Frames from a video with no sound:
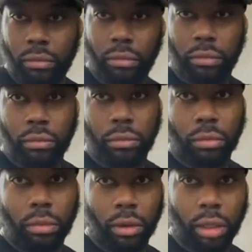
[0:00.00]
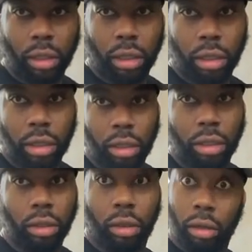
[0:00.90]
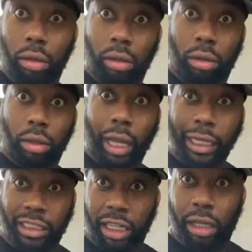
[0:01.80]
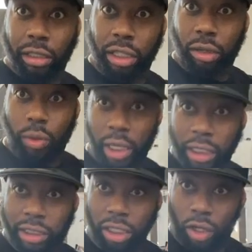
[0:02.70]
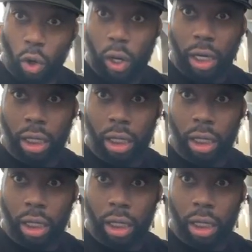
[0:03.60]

If you did it without, yeah, it'll definitely. Yeah. Like to the, to what, to the core?